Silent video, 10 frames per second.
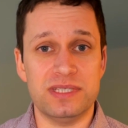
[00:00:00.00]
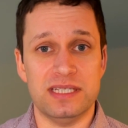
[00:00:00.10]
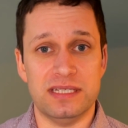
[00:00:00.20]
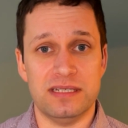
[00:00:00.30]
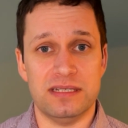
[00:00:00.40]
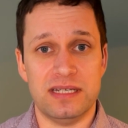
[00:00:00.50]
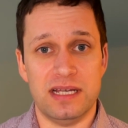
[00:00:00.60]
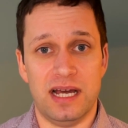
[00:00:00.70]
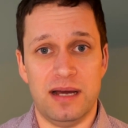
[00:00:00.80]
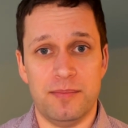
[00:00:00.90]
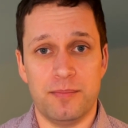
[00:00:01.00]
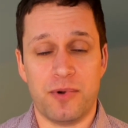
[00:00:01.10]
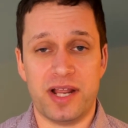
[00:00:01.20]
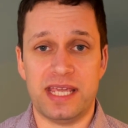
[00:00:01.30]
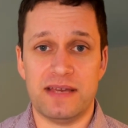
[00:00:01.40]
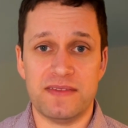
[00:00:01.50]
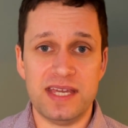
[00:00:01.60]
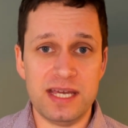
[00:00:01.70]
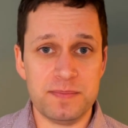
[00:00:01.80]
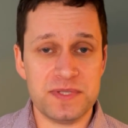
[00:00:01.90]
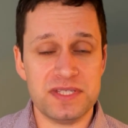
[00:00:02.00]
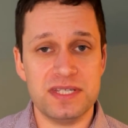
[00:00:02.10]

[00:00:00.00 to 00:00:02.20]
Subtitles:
in breaking of the hips,